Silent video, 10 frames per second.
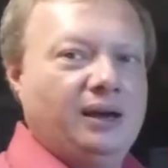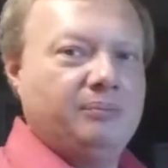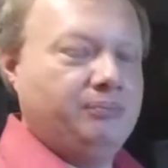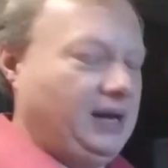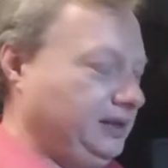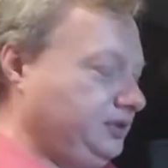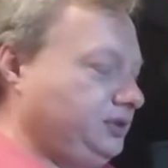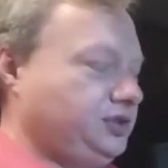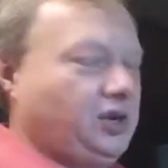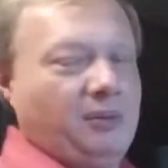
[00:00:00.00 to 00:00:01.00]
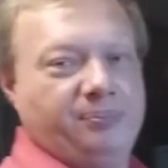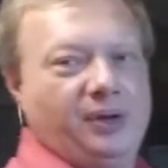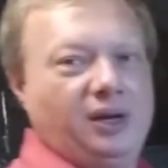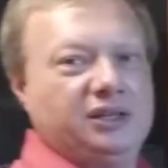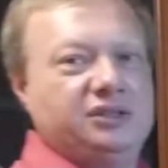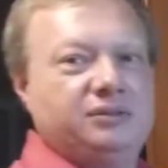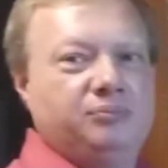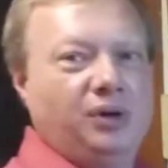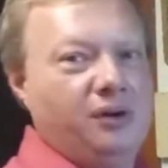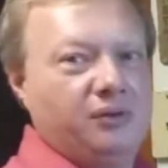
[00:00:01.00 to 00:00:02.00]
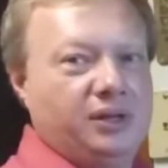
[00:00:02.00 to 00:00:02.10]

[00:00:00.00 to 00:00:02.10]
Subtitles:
My tripod broke